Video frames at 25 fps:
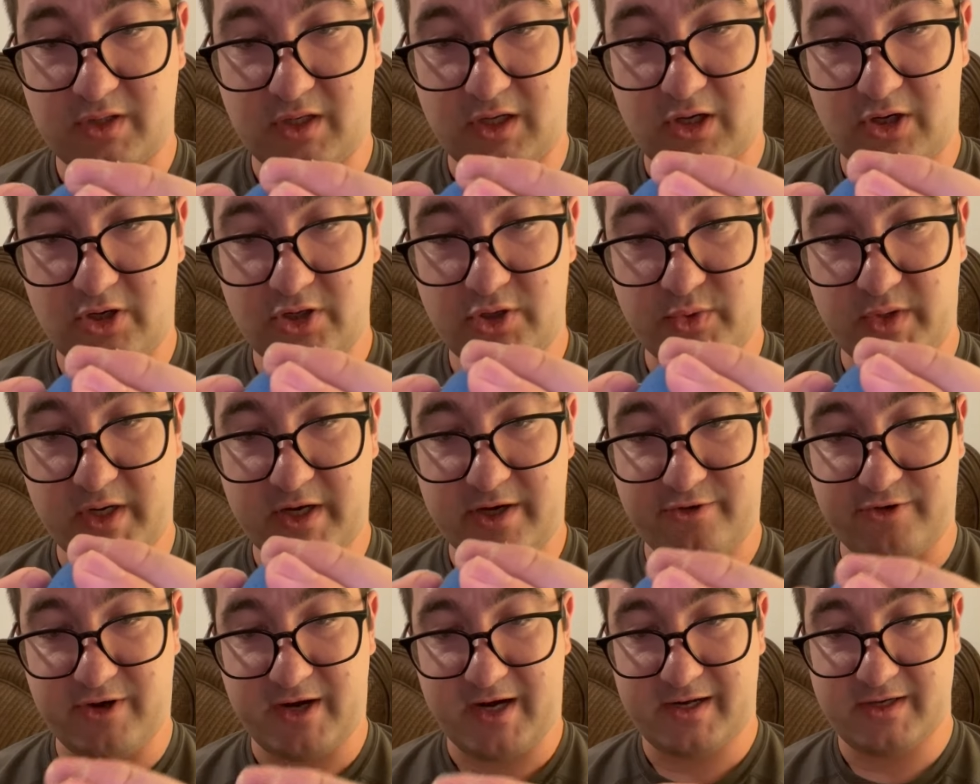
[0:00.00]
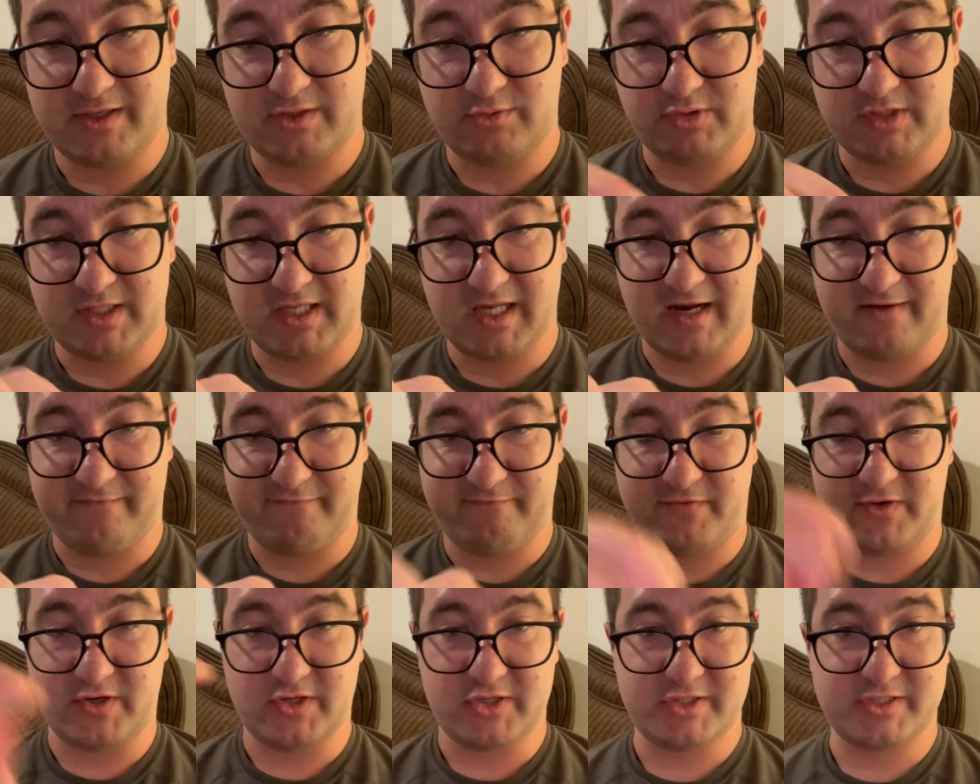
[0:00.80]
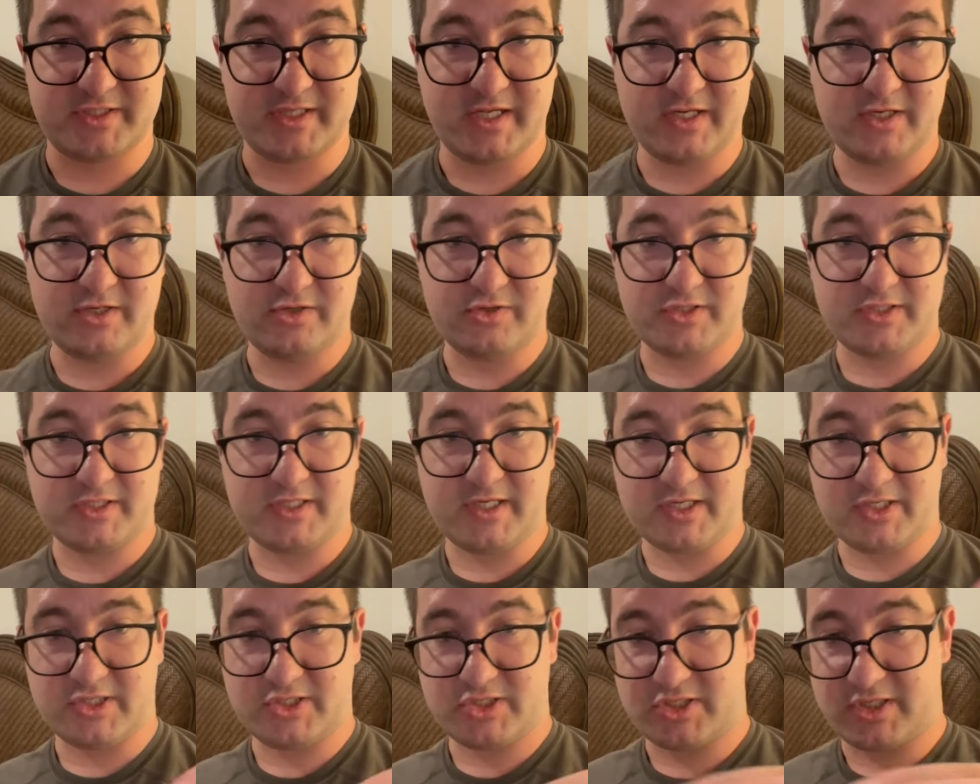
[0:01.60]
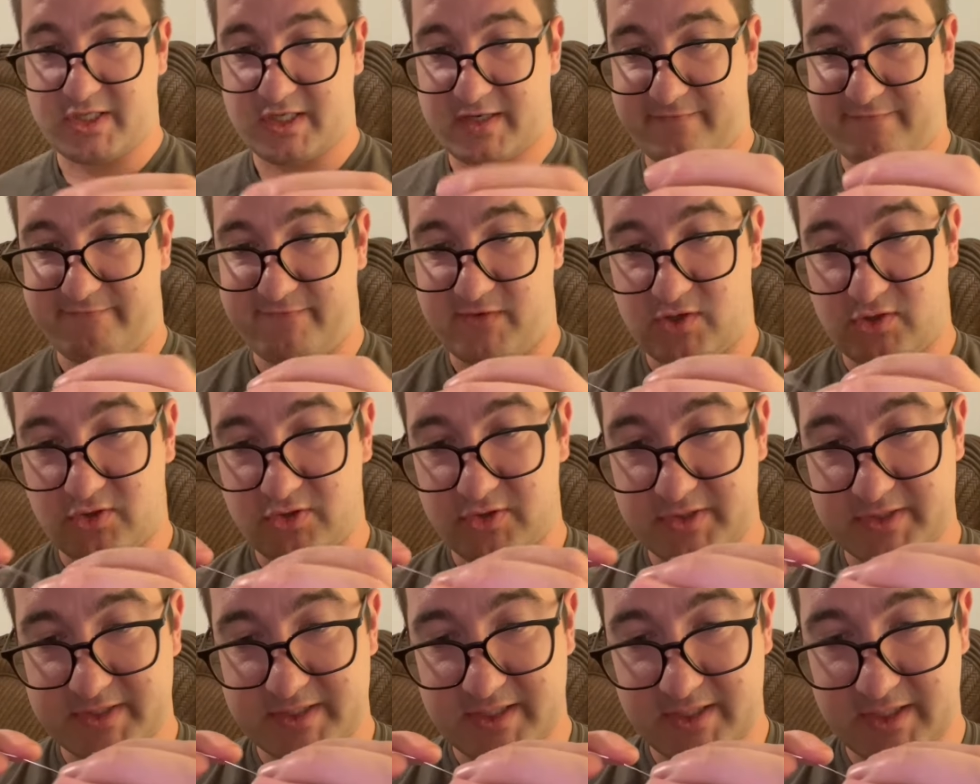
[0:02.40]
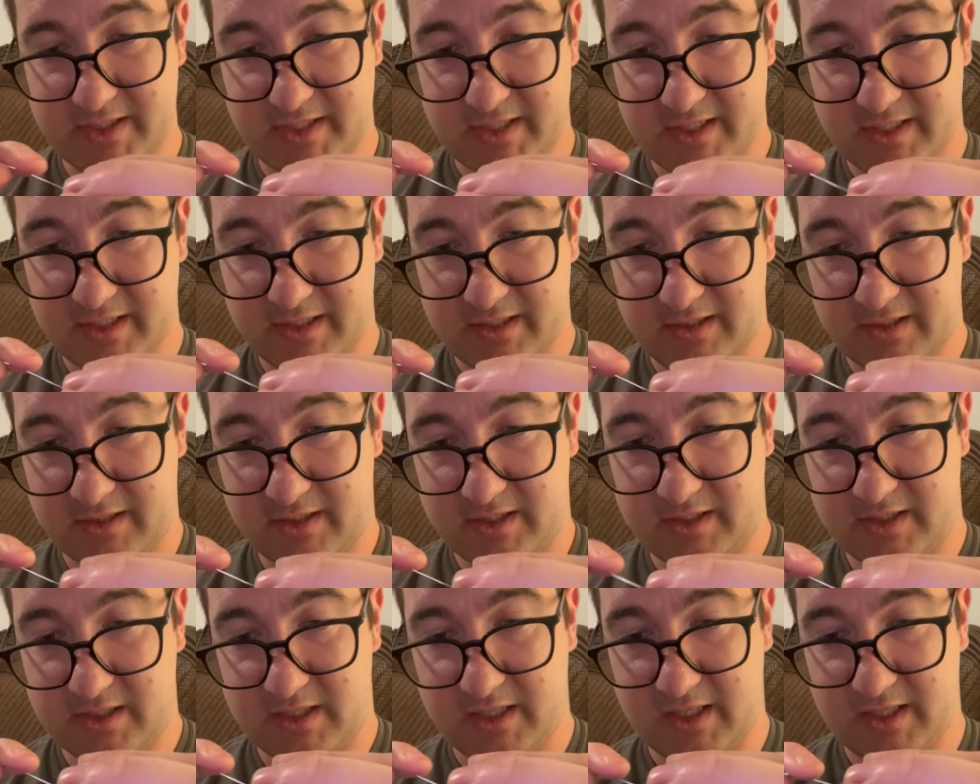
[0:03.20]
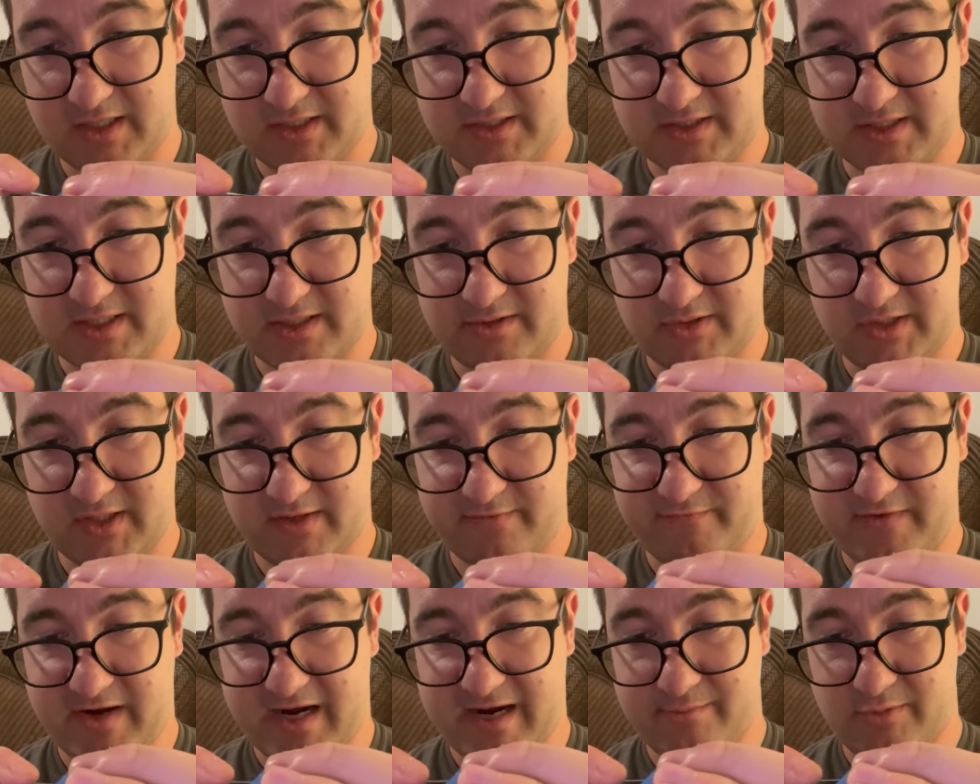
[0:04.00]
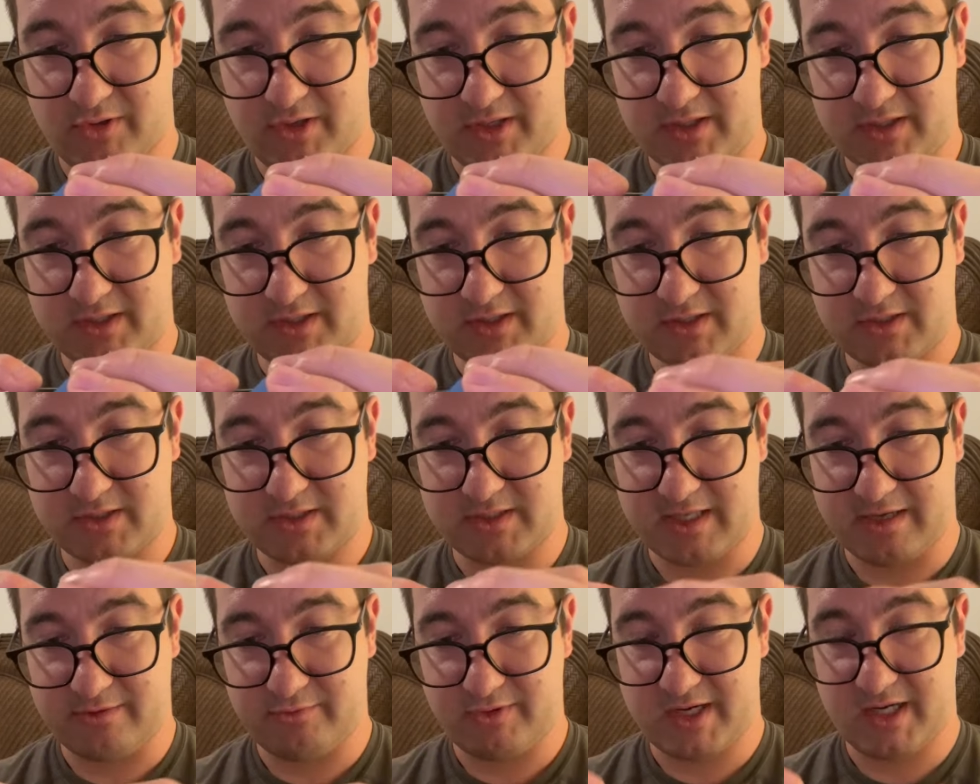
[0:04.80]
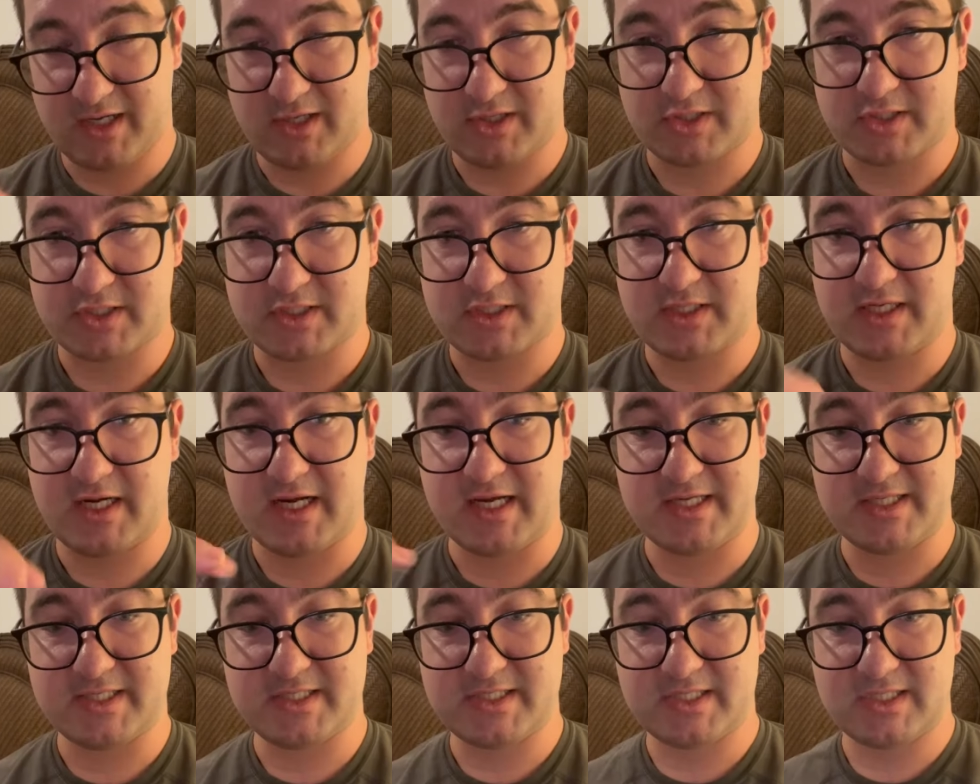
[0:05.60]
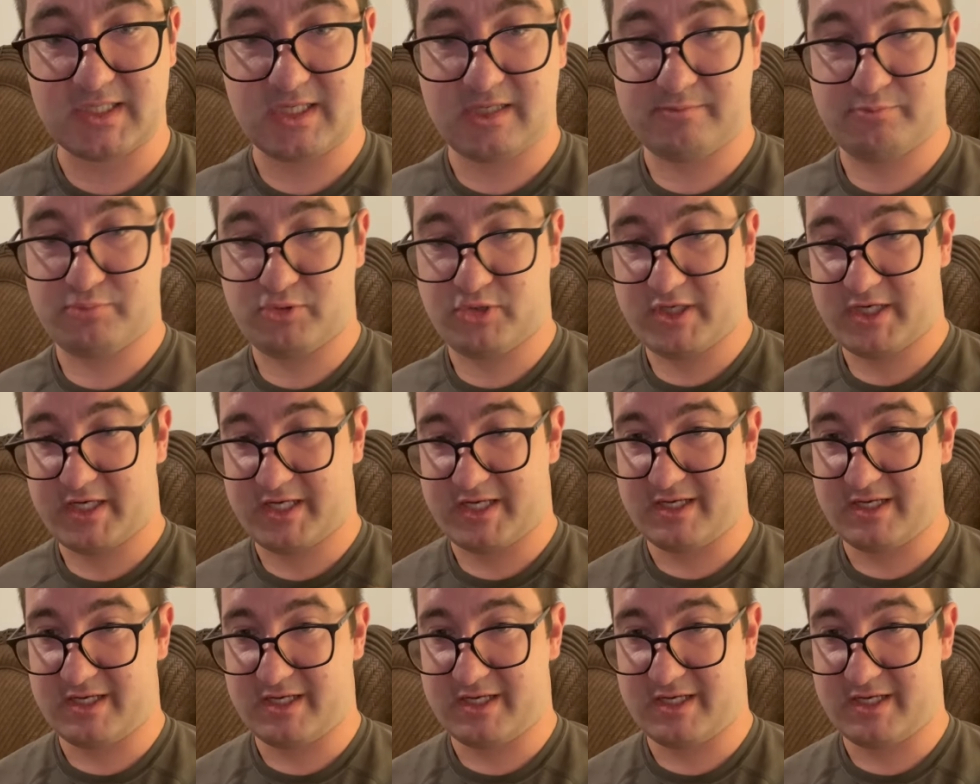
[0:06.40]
all the way around with it at first, then you stitch the folds and the kinks that are in the fabric, so that way it looks nice and pretty.